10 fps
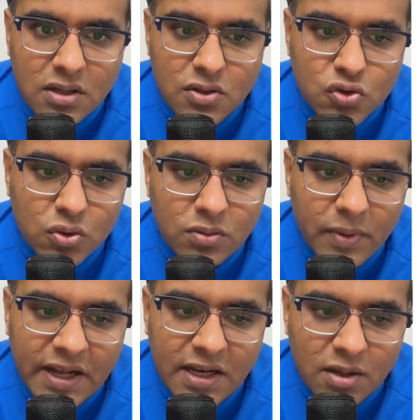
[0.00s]
So
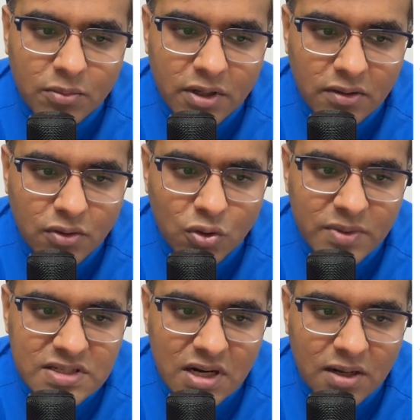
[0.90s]
any number you may
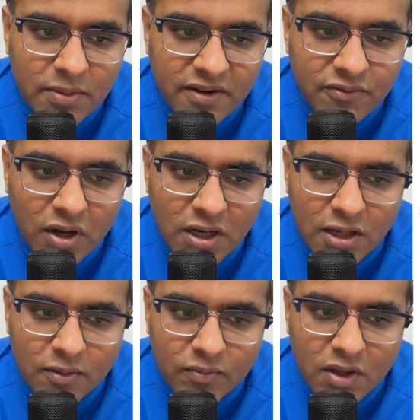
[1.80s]
start by 40.
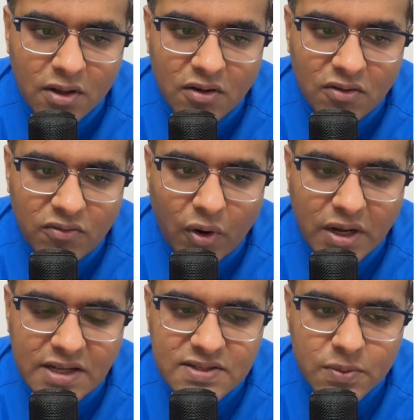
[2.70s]
40
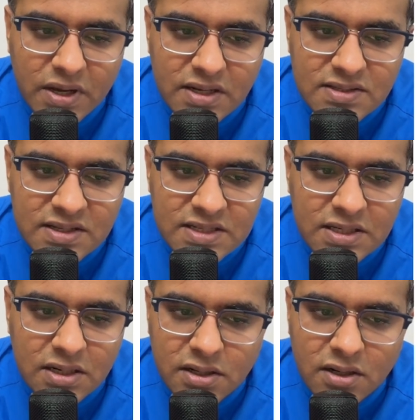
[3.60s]
square is
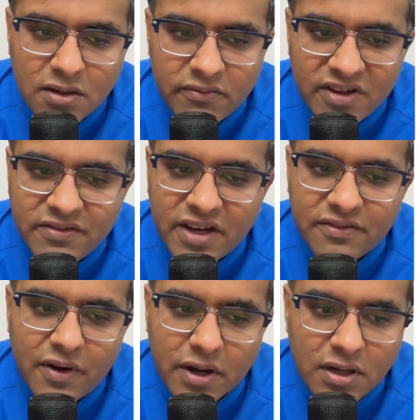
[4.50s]
1600. We are very
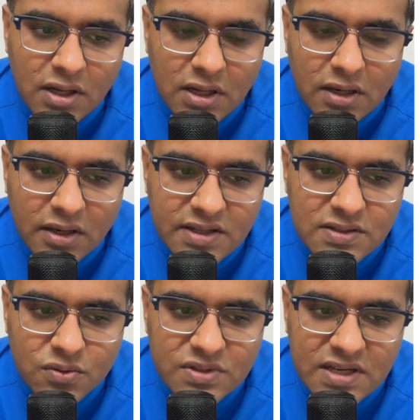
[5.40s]
far. Let's do
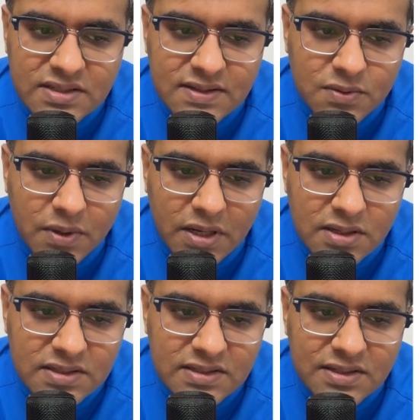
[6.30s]
60 square.
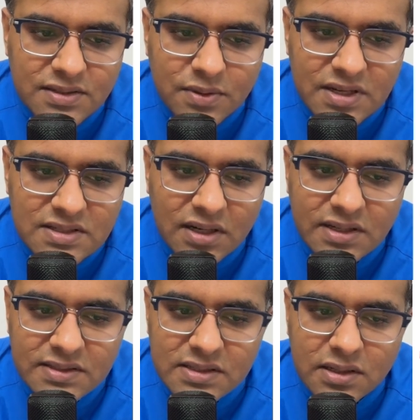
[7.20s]
60 square is
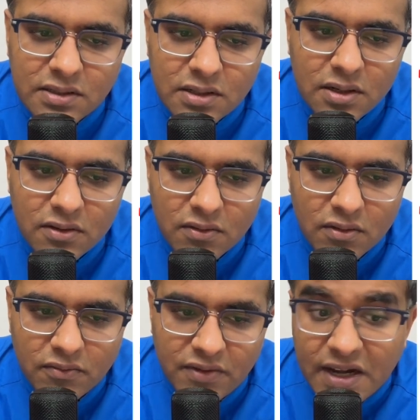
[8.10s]
3600.
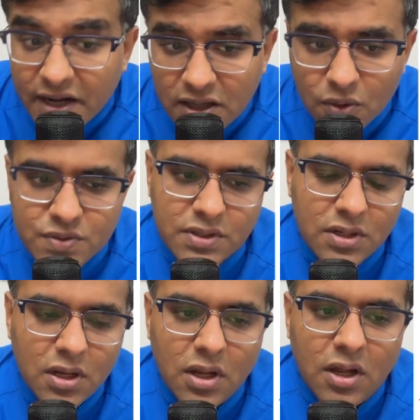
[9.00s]
We are getting closer.
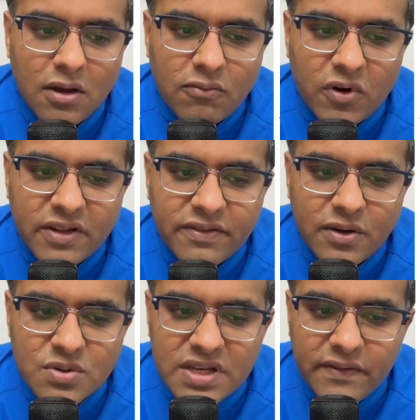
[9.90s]
What if we do
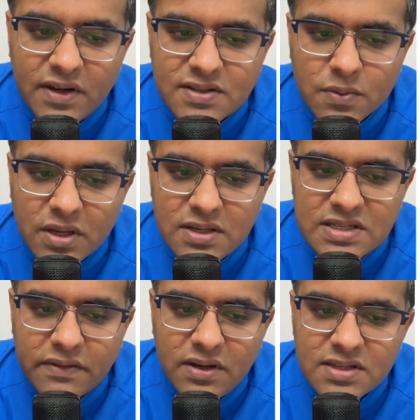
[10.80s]
70 square?
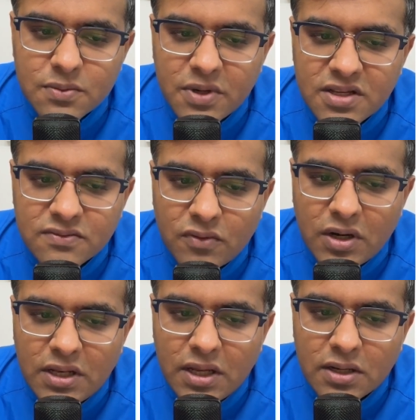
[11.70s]
70 square is
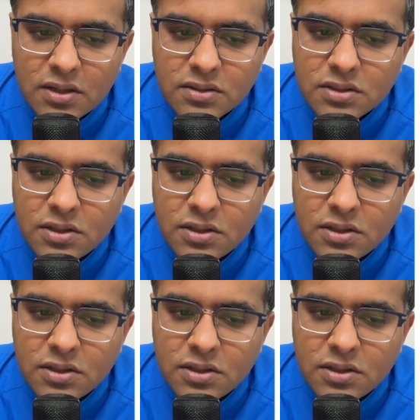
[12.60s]
4900.